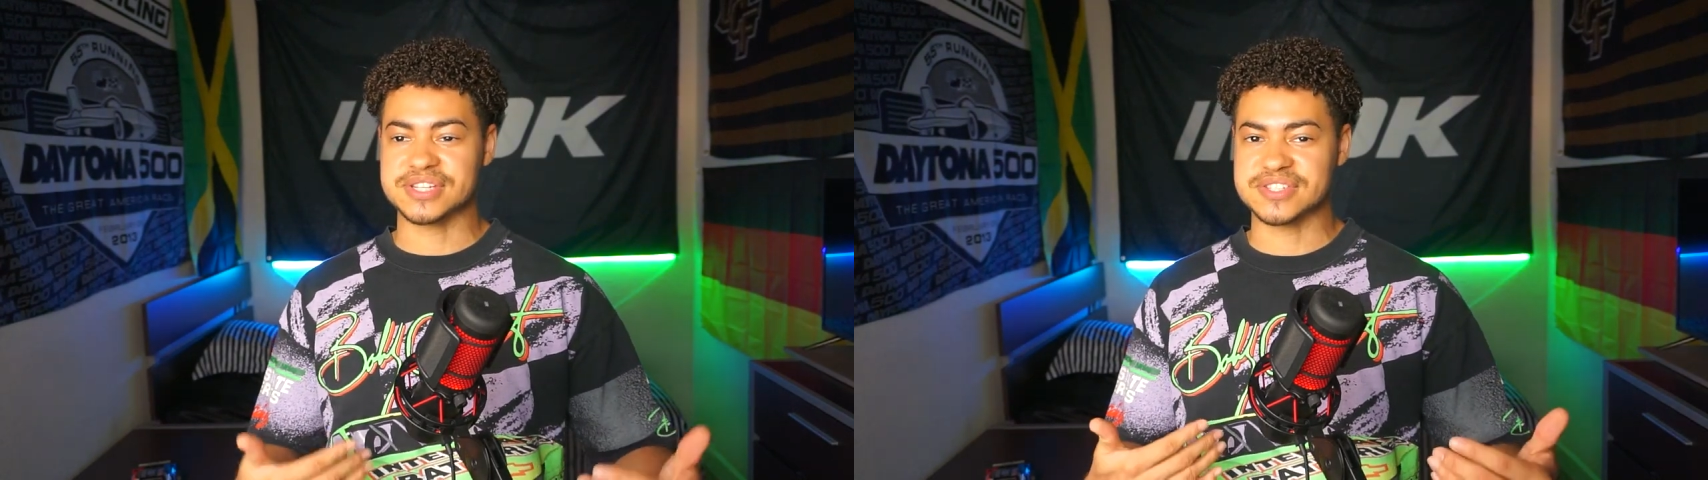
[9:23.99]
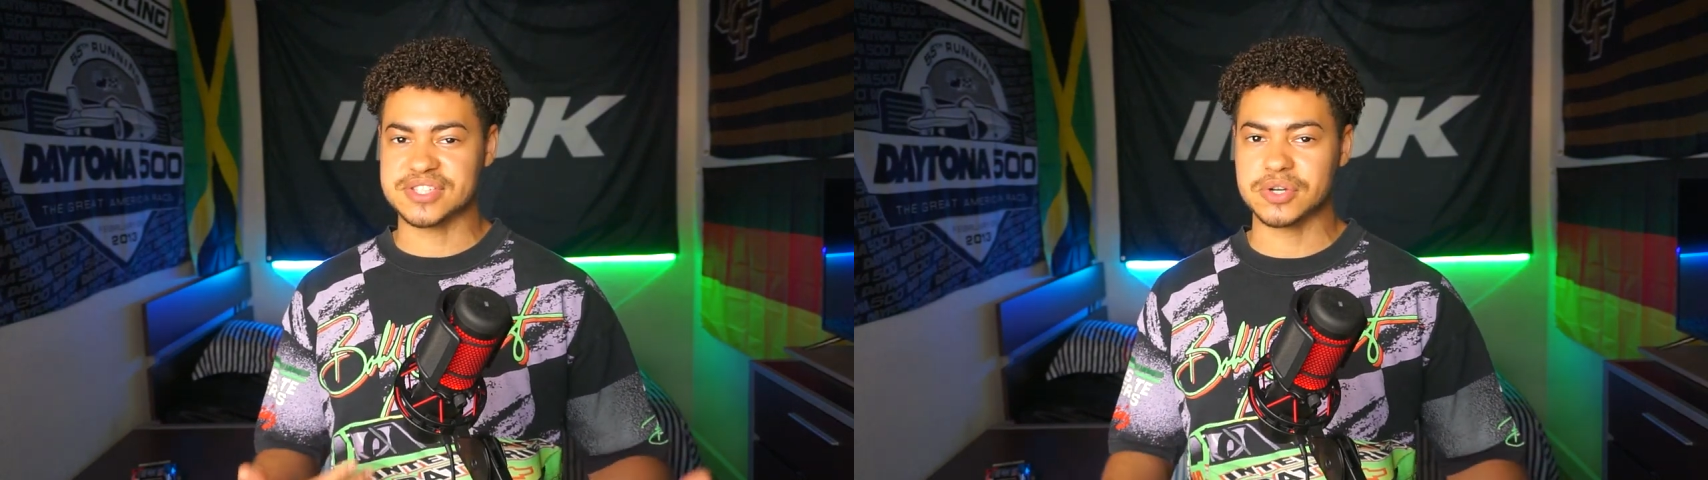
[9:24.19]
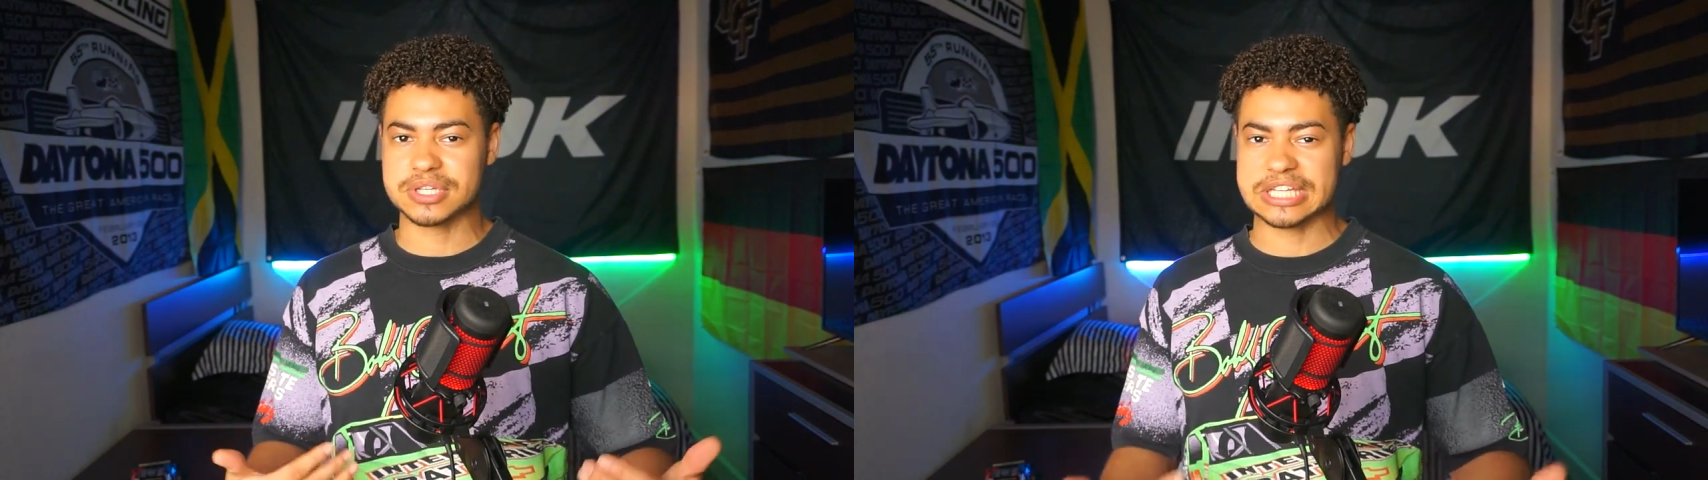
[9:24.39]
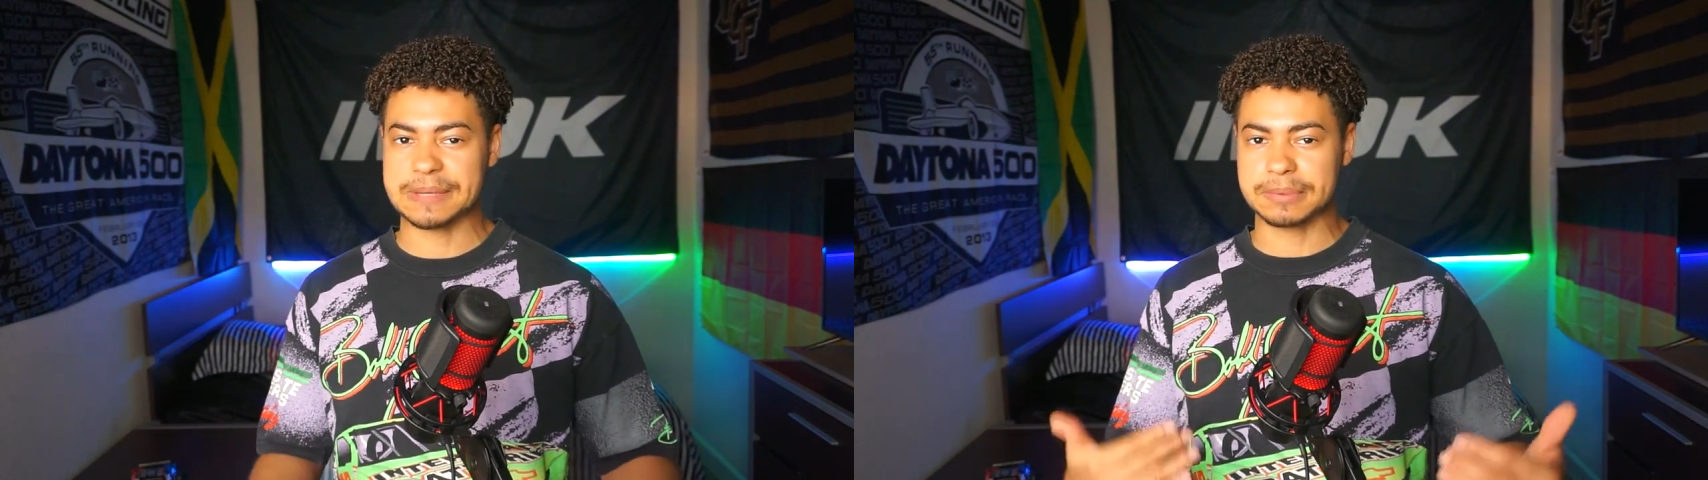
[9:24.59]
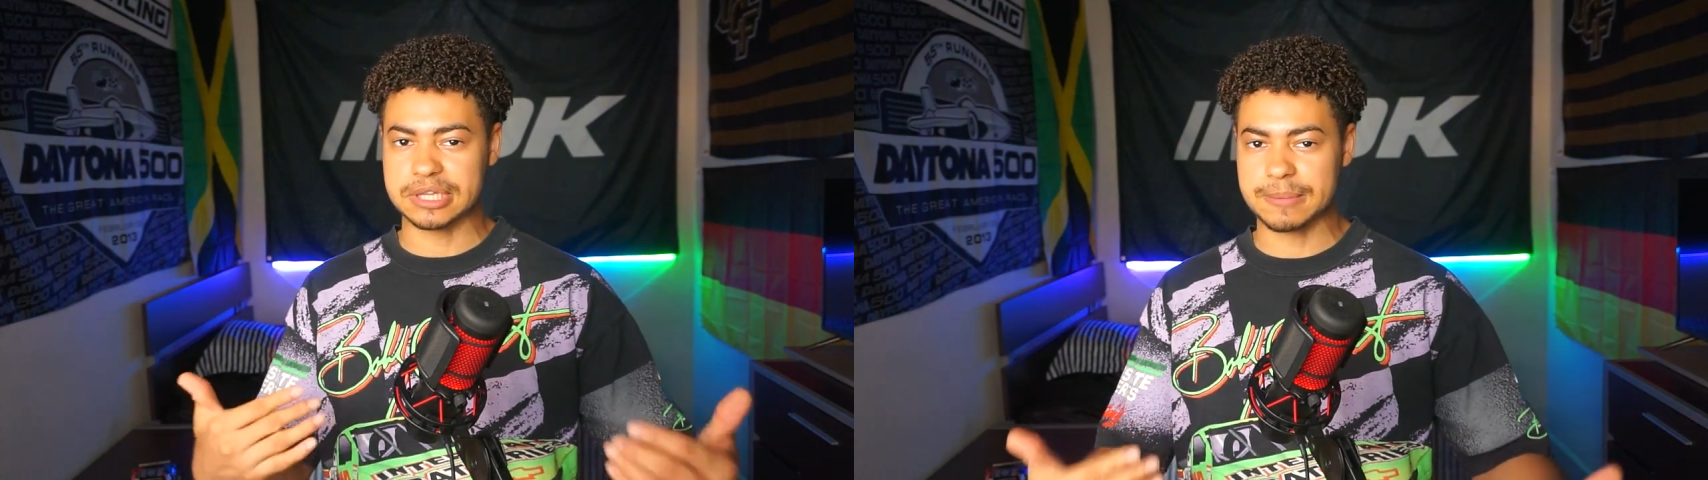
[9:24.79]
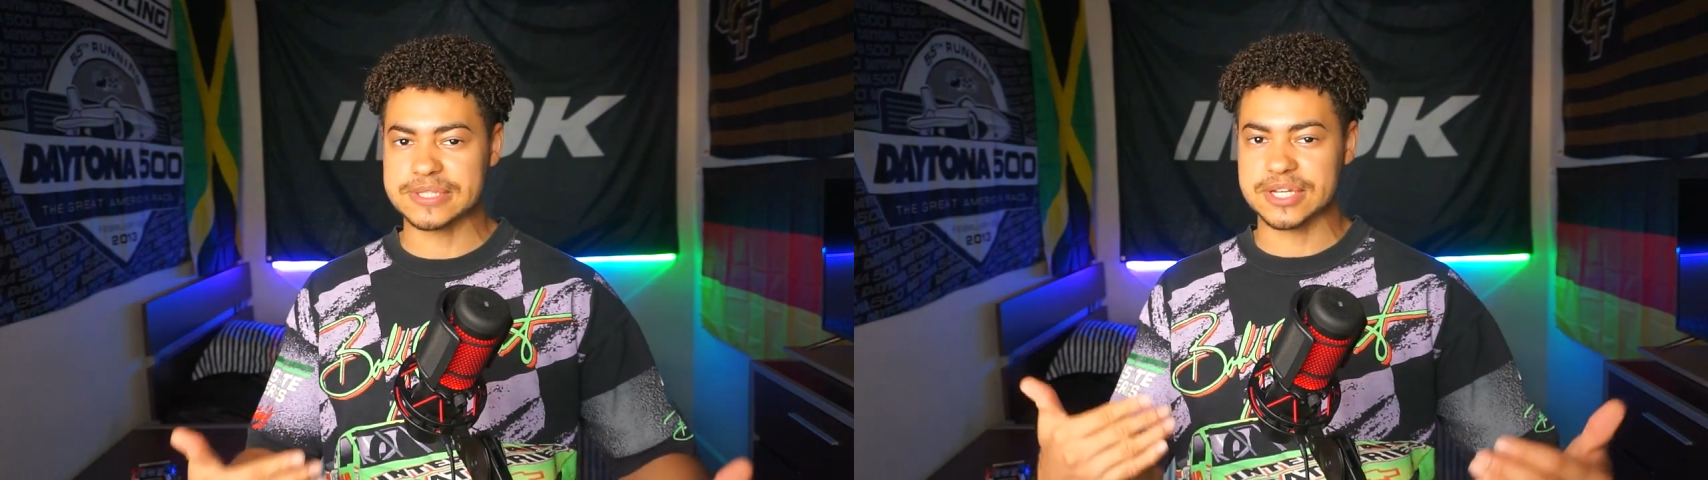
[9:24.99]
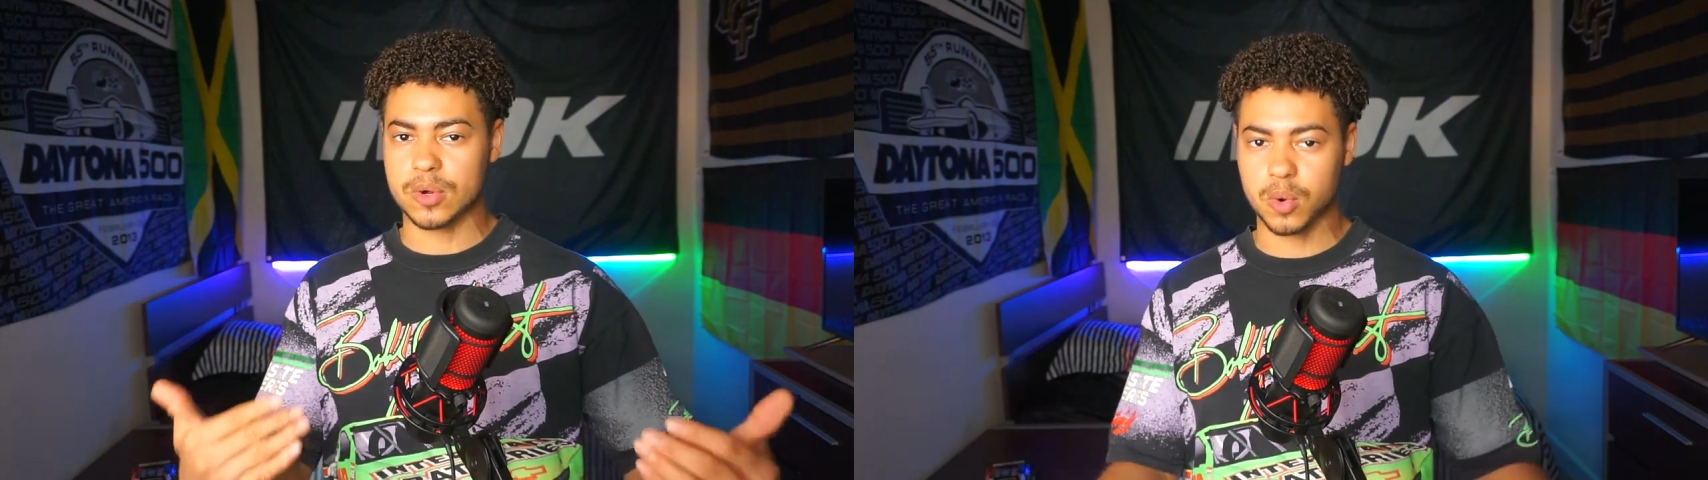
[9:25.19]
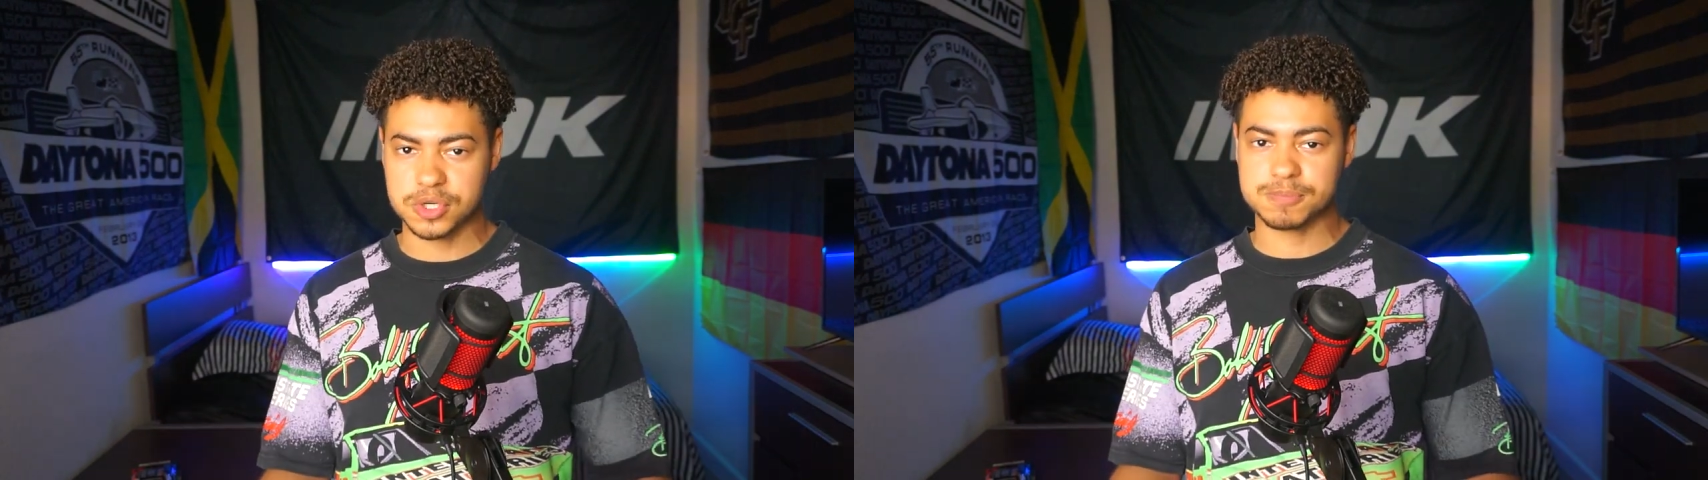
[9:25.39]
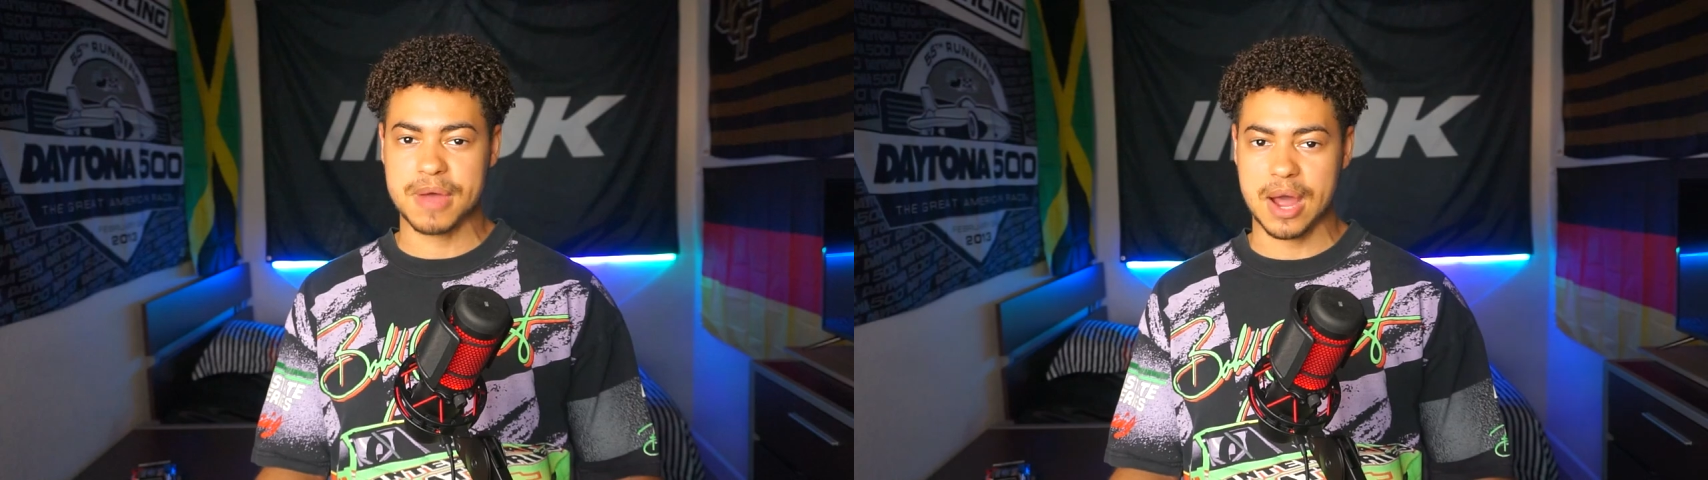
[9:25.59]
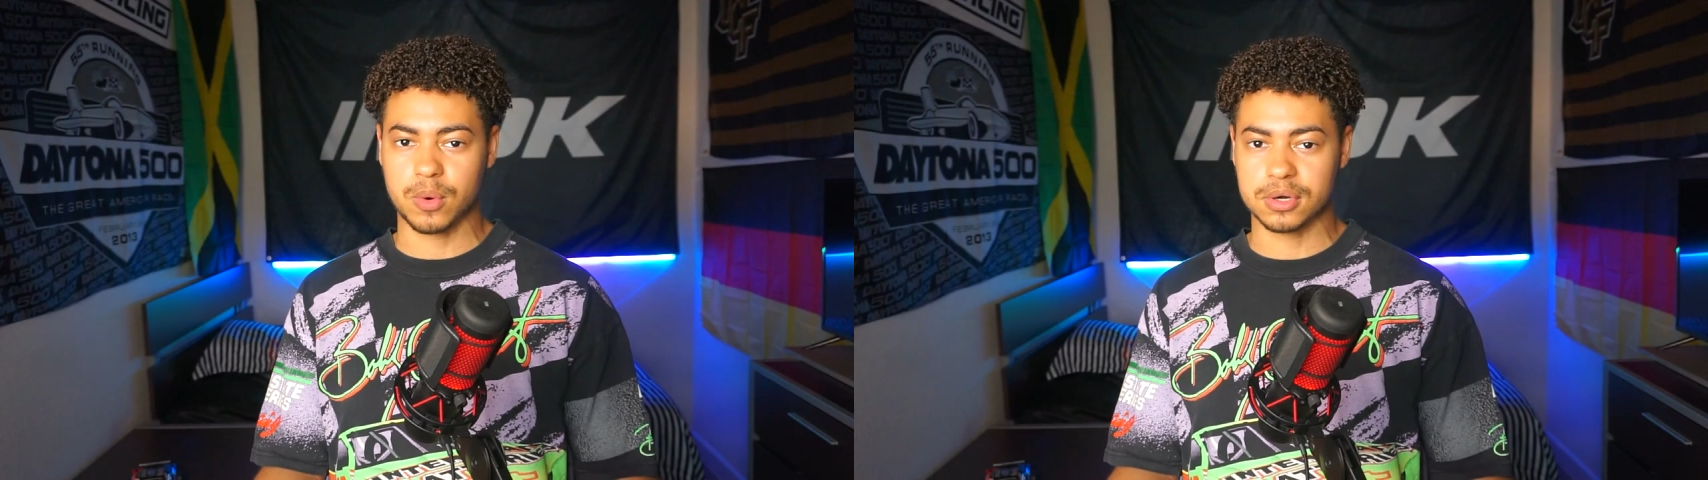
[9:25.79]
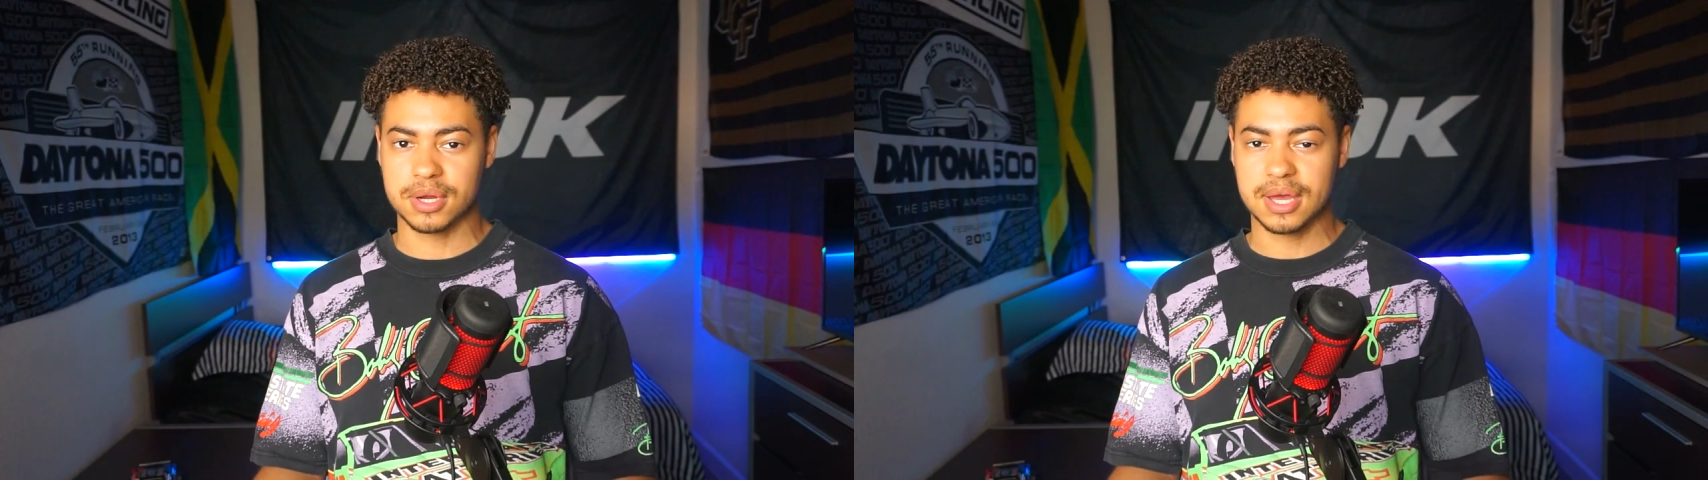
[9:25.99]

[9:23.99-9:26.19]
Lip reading: still keep limiting horsepower.